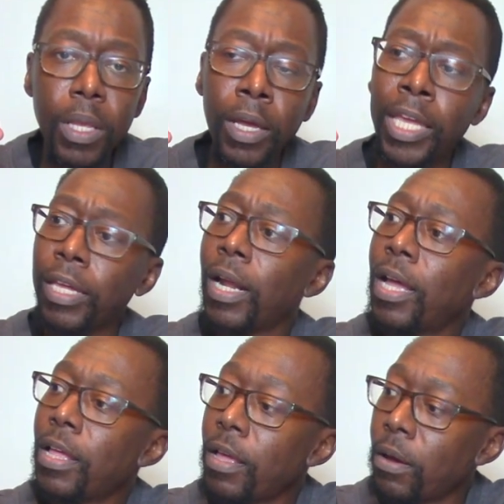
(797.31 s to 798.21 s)
Again,
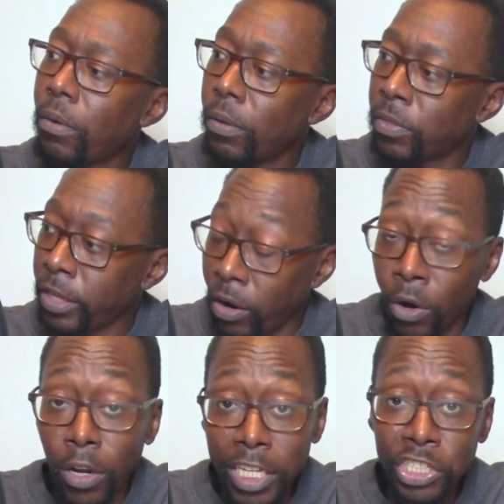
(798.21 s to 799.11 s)
the
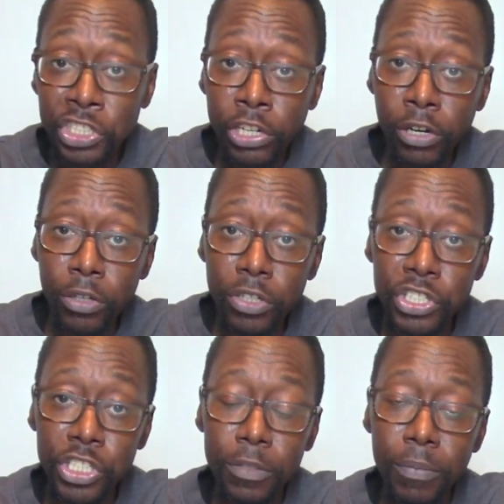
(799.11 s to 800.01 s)
early
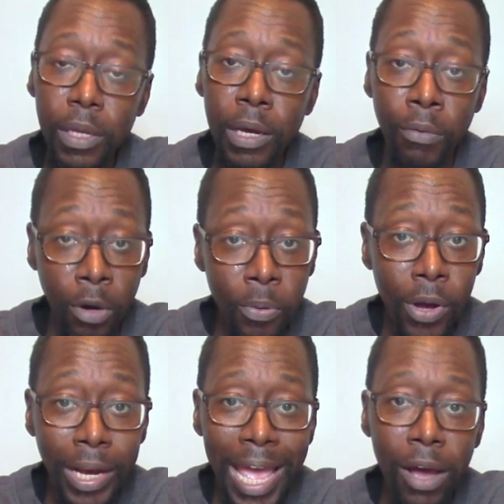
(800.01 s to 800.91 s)
church, I want to
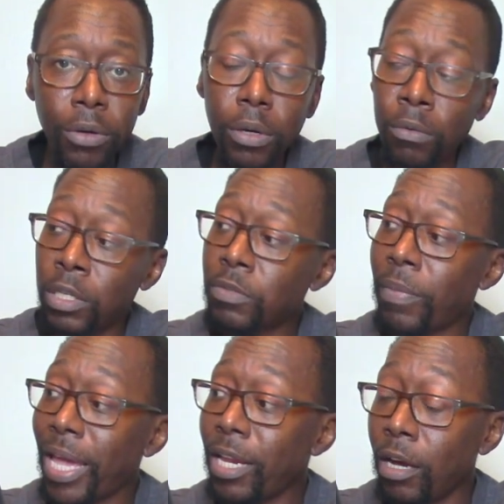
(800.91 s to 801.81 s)
point out, was
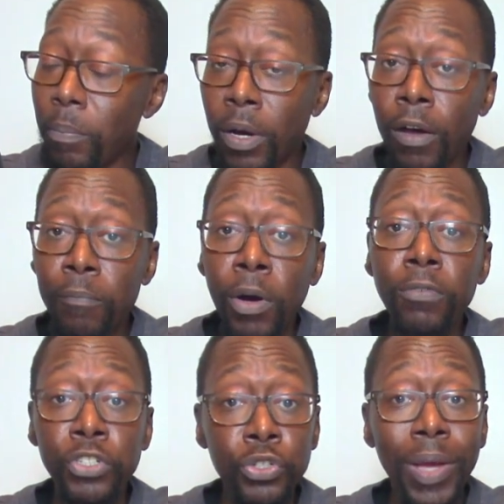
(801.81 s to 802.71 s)
made up of
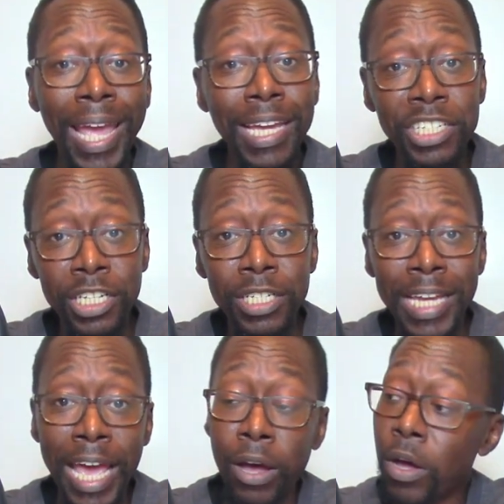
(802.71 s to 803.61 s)
both Jew and
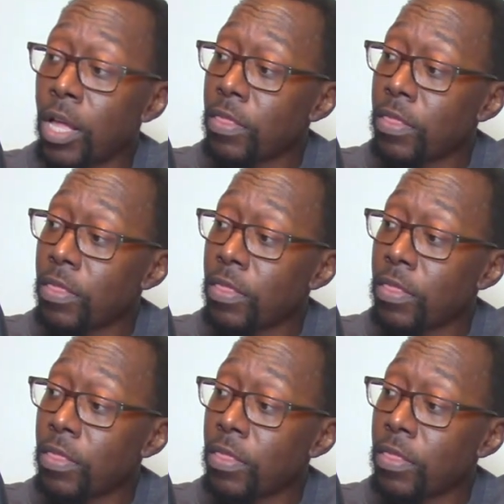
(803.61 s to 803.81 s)
Gentile.